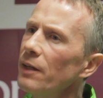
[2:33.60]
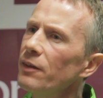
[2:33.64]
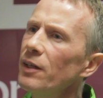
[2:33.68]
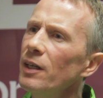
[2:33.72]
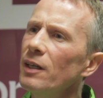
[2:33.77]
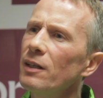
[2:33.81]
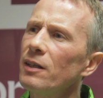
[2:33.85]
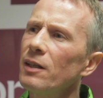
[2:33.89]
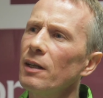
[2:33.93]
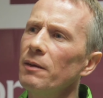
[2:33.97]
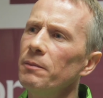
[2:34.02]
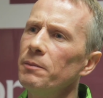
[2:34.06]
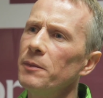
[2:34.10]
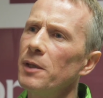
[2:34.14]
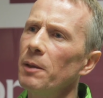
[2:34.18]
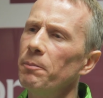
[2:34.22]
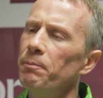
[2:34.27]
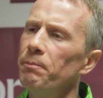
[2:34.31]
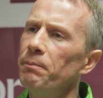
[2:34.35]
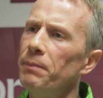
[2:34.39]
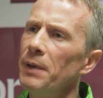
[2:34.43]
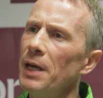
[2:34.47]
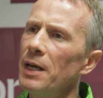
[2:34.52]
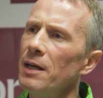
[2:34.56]
I think
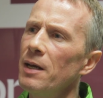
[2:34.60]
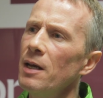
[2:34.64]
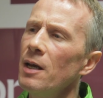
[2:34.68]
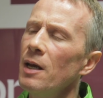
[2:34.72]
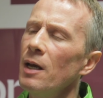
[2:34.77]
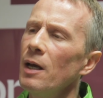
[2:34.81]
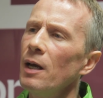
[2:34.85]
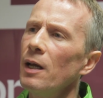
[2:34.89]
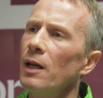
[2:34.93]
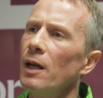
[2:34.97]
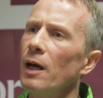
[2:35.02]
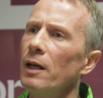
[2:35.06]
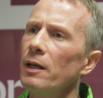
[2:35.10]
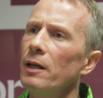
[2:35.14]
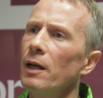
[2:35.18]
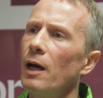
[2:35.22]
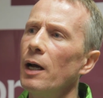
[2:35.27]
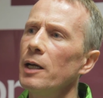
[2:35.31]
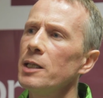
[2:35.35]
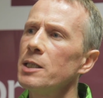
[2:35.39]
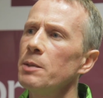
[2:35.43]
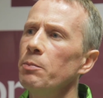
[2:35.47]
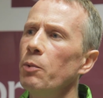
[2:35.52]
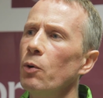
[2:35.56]

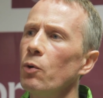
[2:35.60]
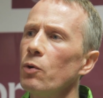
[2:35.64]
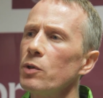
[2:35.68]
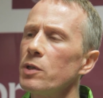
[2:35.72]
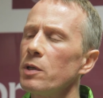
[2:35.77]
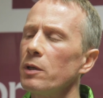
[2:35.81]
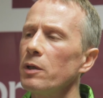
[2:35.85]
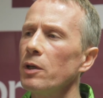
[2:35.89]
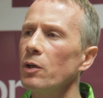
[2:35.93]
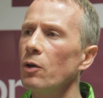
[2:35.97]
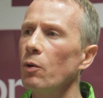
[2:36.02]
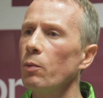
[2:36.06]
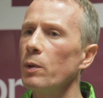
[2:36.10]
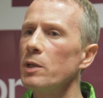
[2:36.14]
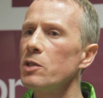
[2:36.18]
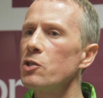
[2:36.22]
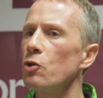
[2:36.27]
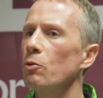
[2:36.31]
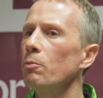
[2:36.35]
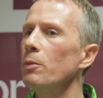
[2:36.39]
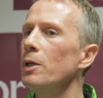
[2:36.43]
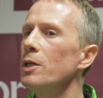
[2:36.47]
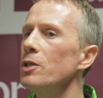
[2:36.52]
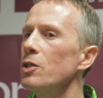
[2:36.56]
I suppose, when
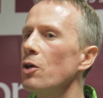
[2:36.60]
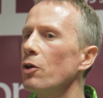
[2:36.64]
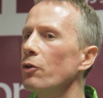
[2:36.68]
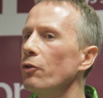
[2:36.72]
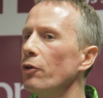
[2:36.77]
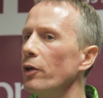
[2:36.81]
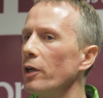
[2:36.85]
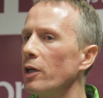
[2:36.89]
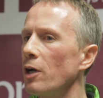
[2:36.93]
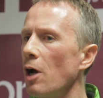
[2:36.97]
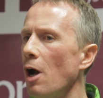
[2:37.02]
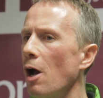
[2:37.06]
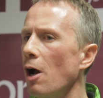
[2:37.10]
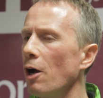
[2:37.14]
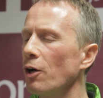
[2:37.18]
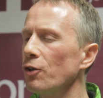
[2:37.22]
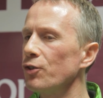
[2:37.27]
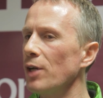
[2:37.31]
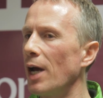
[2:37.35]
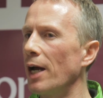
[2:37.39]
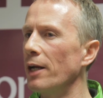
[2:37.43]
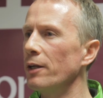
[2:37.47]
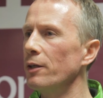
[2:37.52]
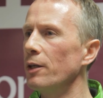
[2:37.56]
somebody's under the
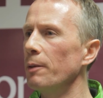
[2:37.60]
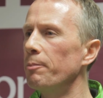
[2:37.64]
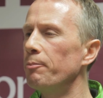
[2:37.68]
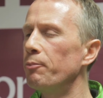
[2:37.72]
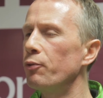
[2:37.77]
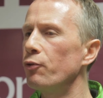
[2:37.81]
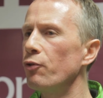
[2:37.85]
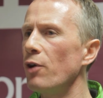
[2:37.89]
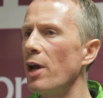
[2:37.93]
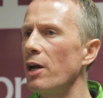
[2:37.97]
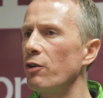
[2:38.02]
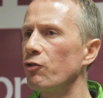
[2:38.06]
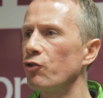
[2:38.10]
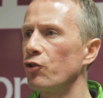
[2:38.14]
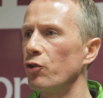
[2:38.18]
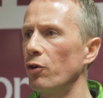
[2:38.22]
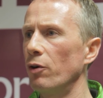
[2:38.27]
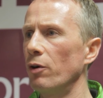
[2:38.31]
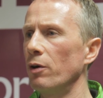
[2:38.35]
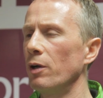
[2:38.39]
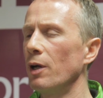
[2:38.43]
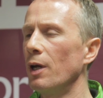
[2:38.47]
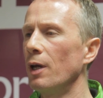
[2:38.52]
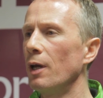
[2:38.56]
cosh and the
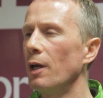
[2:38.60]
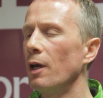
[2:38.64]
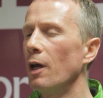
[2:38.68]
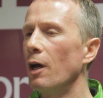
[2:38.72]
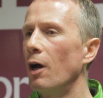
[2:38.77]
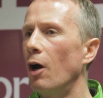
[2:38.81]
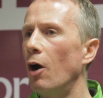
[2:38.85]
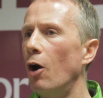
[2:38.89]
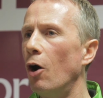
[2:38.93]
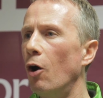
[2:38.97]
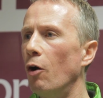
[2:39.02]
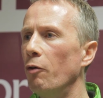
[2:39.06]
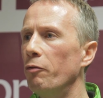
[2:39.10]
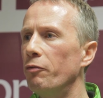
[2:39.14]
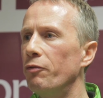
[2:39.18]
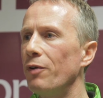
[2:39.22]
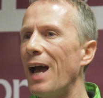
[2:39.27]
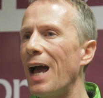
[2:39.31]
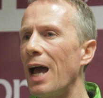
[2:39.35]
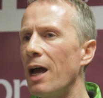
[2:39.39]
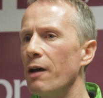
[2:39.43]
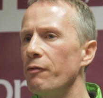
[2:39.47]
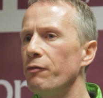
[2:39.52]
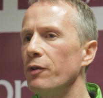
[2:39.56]
pressure of
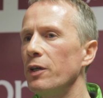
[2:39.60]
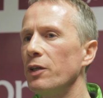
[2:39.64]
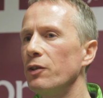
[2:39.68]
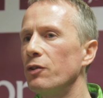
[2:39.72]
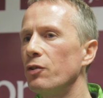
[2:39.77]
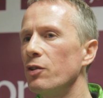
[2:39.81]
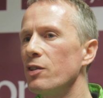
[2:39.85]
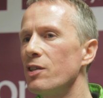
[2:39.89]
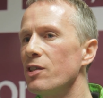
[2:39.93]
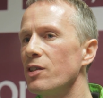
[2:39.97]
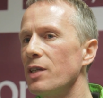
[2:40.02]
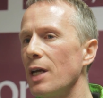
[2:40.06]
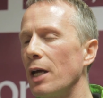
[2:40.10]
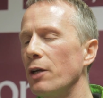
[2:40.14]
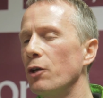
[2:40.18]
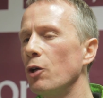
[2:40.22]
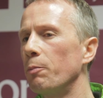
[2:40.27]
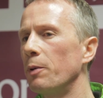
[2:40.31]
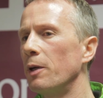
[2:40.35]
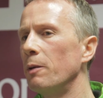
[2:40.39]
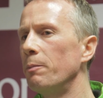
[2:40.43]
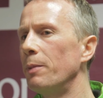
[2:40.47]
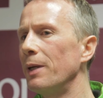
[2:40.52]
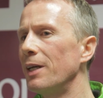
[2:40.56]
having to stand
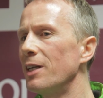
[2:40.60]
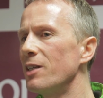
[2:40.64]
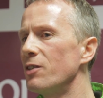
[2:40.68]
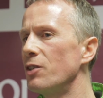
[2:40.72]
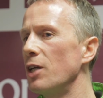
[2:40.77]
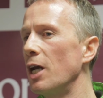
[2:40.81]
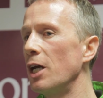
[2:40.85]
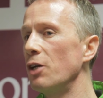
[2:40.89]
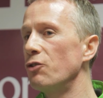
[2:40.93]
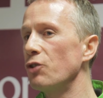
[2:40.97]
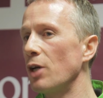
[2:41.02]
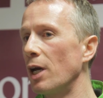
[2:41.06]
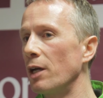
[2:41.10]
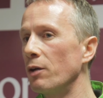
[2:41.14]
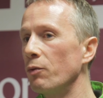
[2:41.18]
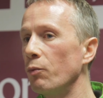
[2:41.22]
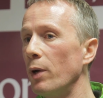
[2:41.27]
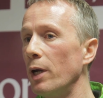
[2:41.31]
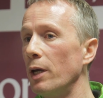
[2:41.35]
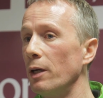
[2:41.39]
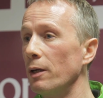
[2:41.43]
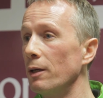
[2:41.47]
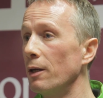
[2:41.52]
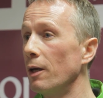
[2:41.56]
up on the big stage and
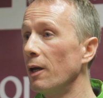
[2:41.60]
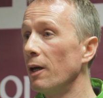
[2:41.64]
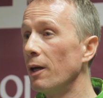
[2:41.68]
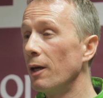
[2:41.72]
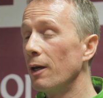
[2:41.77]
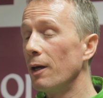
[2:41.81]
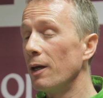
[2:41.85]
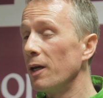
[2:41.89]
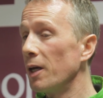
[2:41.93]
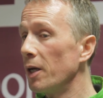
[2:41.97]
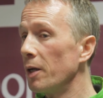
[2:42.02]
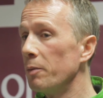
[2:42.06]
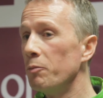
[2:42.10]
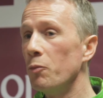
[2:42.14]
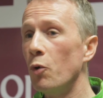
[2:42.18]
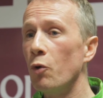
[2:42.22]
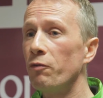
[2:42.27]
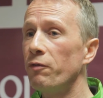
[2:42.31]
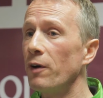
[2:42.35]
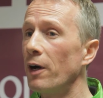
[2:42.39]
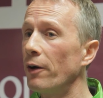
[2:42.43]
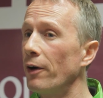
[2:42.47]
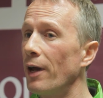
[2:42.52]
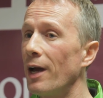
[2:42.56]
win, Mo
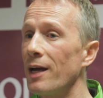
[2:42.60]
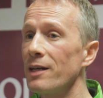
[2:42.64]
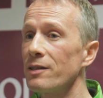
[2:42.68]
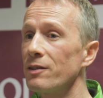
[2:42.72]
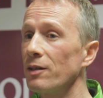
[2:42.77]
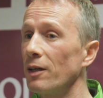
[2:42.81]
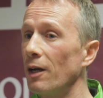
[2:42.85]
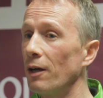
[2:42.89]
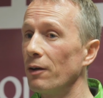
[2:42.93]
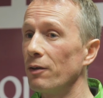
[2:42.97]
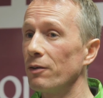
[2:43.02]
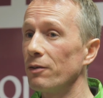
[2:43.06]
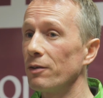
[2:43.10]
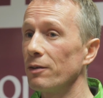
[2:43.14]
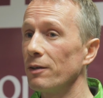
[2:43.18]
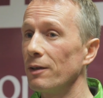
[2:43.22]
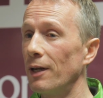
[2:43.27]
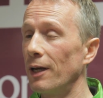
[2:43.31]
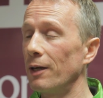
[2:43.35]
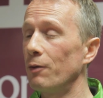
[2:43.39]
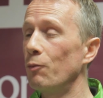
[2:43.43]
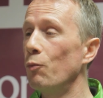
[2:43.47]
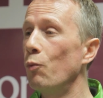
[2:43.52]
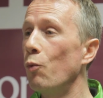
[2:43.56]
Farah has to get it.
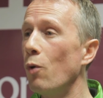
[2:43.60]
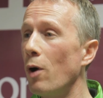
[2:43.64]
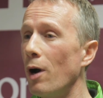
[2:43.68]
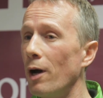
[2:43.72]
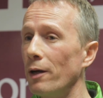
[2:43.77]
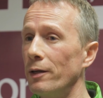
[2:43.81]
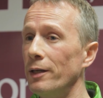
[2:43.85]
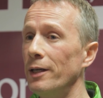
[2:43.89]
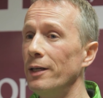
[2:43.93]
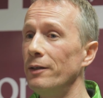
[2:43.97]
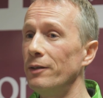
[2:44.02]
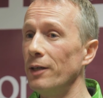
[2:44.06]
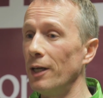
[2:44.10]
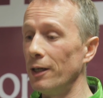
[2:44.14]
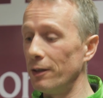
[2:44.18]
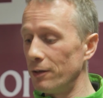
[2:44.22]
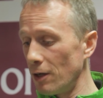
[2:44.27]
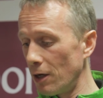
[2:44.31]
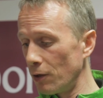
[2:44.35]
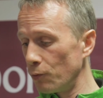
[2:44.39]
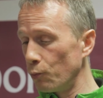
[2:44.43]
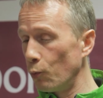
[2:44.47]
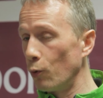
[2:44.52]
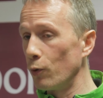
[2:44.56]
Like what he did,
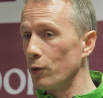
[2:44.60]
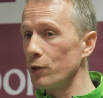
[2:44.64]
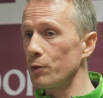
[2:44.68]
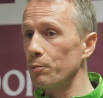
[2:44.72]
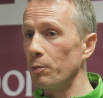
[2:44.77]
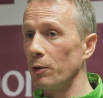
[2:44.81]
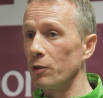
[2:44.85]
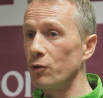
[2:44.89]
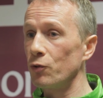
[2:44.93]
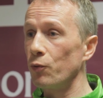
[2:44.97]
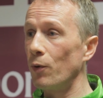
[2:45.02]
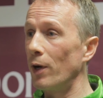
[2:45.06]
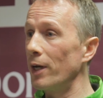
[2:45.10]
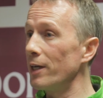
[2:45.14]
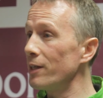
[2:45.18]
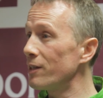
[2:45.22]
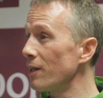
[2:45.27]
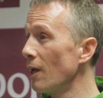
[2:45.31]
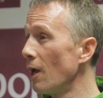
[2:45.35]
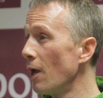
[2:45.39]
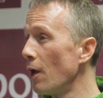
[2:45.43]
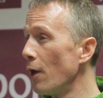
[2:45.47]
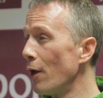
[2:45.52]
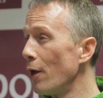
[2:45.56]
not once but twice,